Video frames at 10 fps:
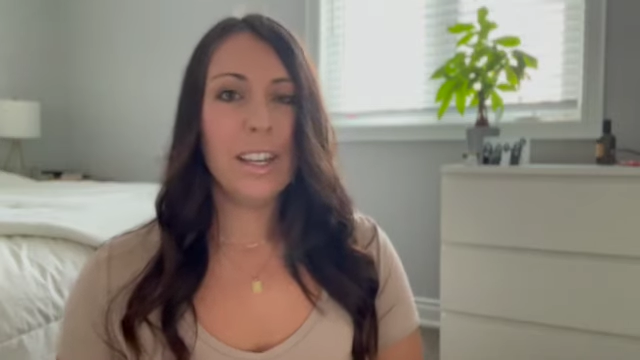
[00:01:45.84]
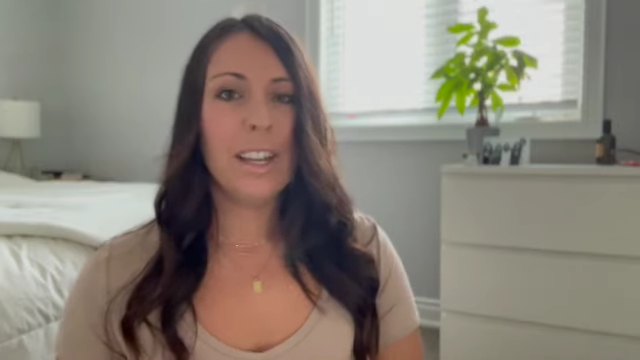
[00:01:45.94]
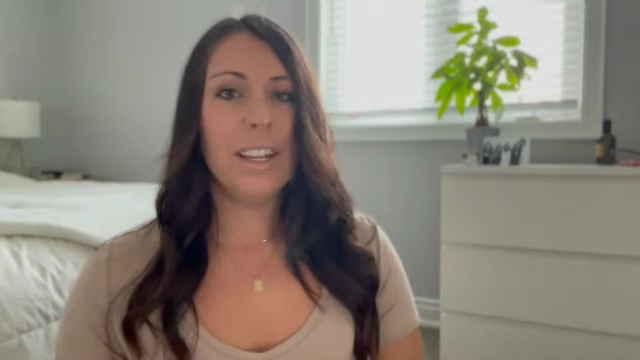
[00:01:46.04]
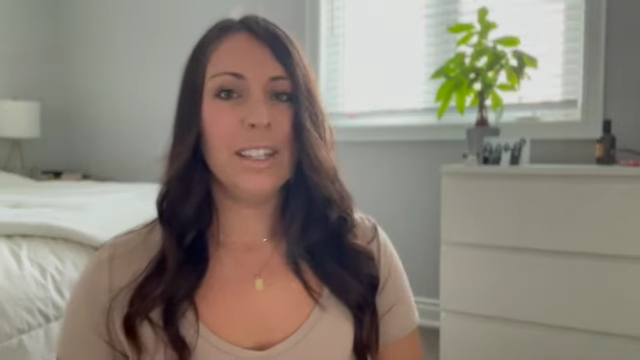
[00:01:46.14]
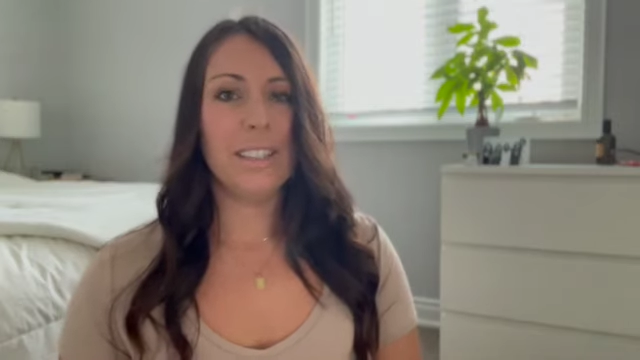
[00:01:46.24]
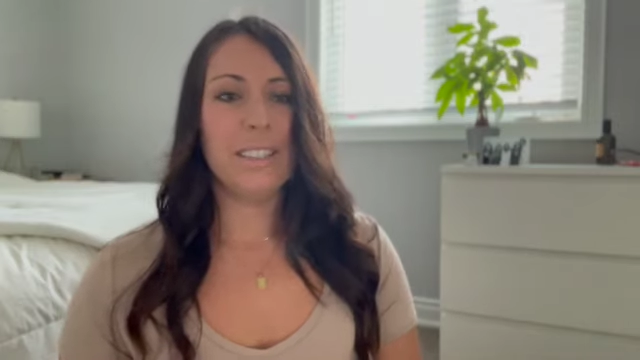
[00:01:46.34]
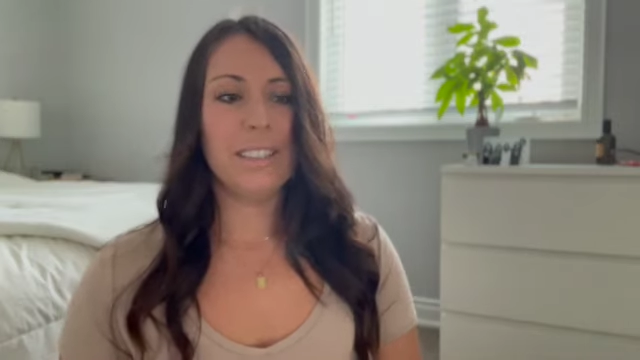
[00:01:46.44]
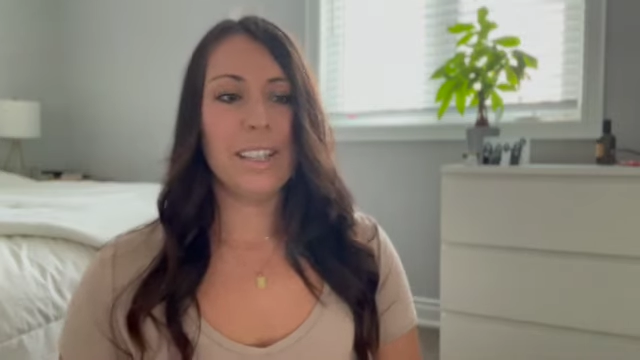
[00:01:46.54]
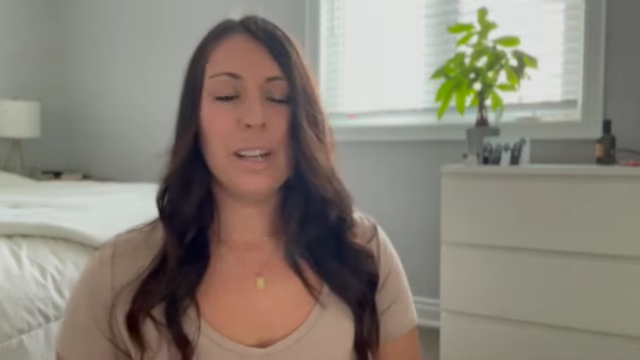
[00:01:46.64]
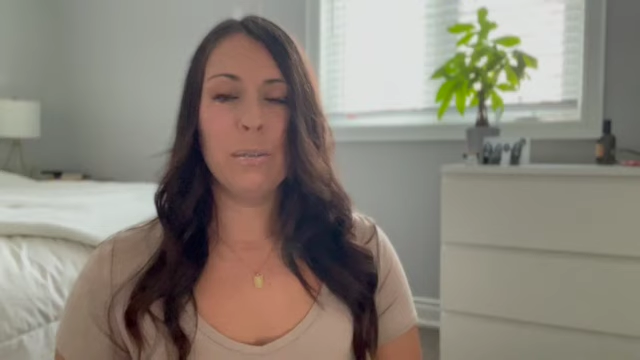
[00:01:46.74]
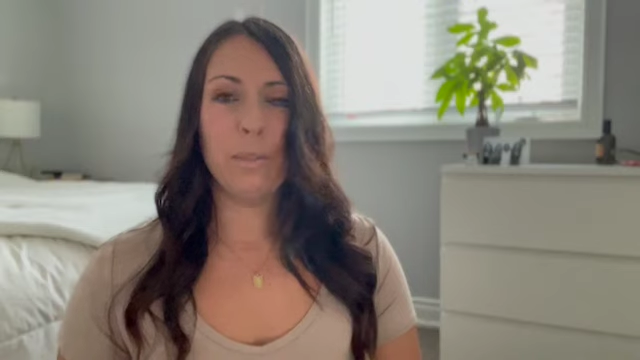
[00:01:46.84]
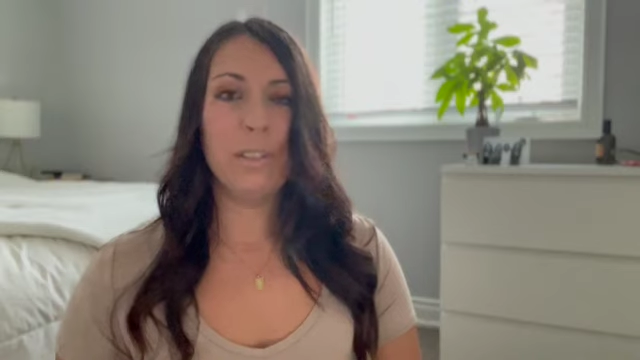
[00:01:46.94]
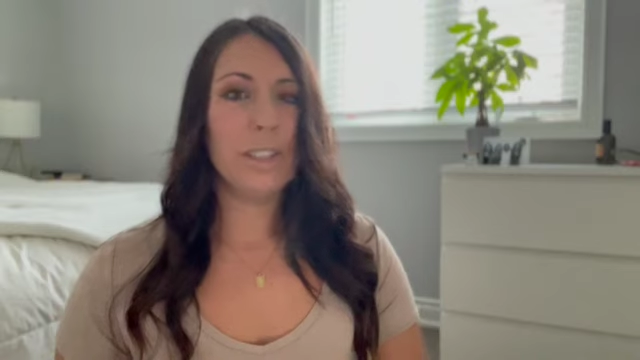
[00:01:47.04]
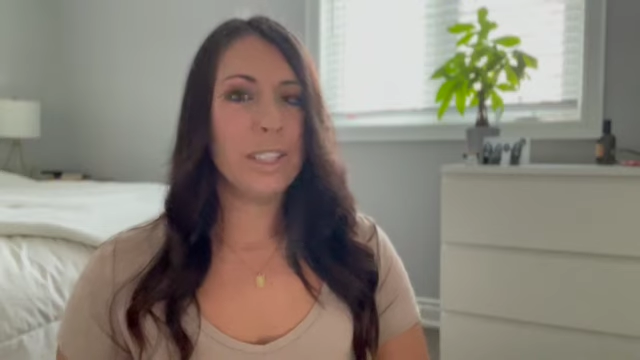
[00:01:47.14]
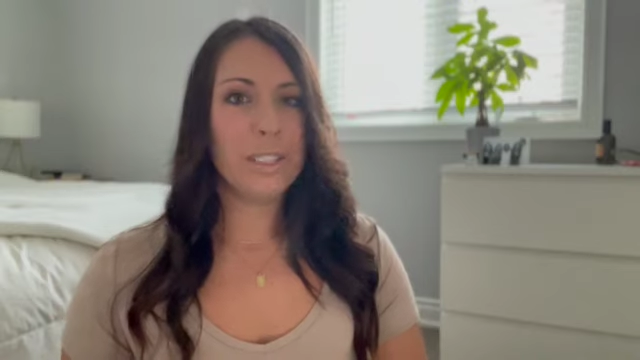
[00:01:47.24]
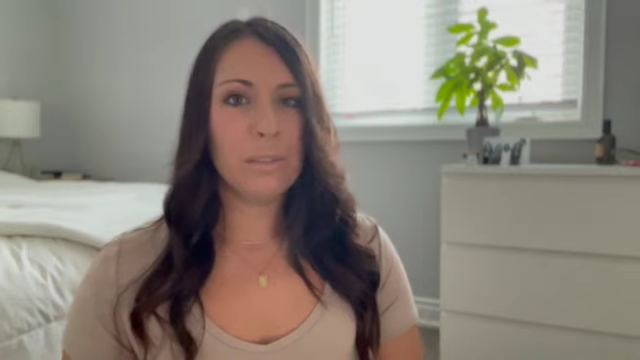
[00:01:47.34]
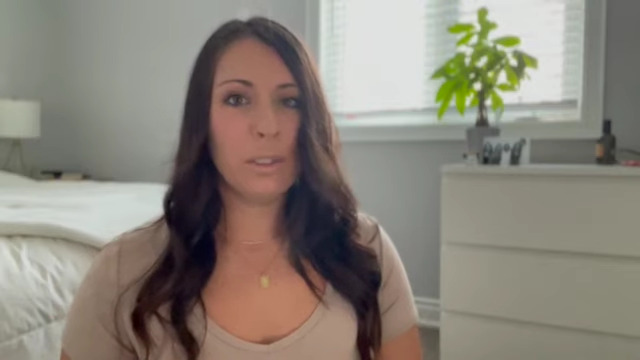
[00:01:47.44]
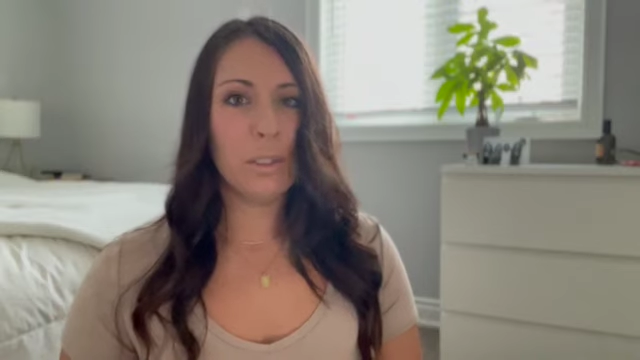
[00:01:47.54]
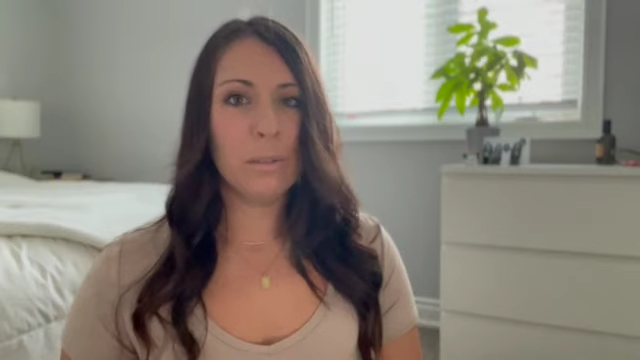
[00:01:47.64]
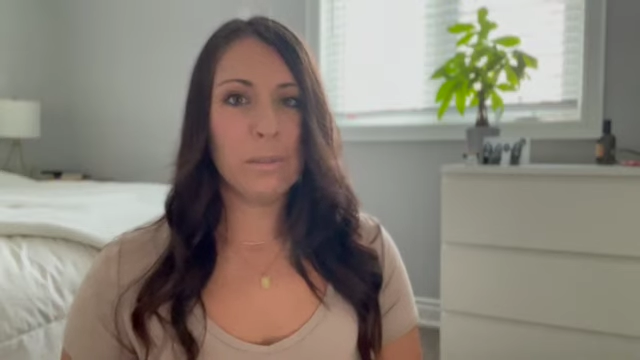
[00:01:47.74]
It can be very
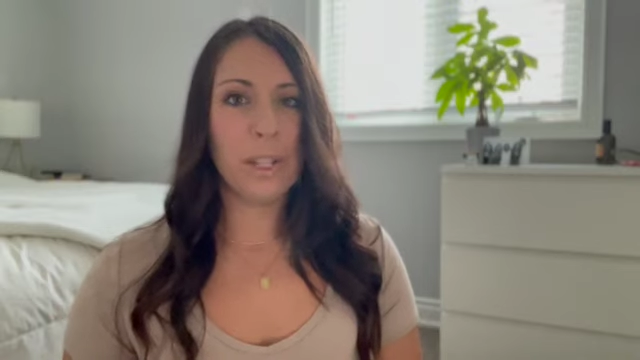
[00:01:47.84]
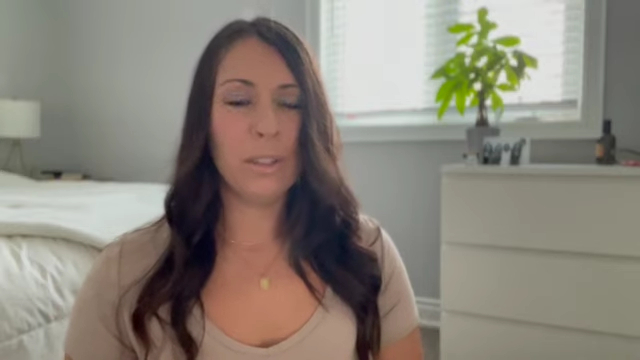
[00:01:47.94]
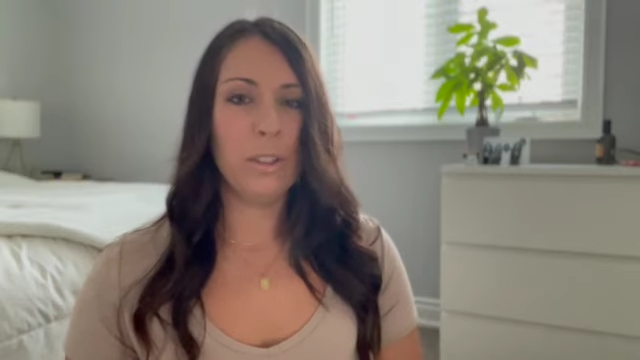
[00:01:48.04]
difficult because